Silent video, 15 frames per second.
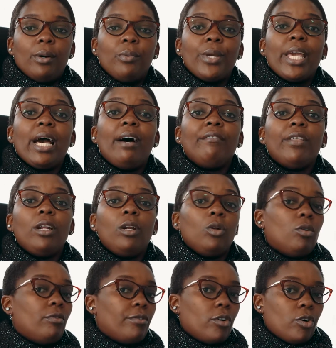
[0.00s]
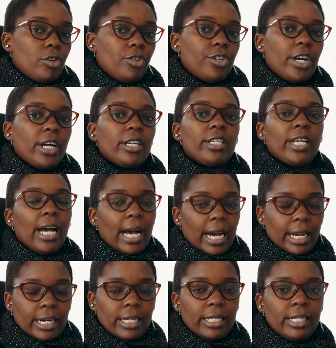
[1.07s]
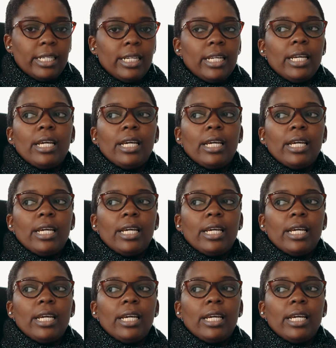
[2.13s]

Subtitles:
We have the Law of Contract Act.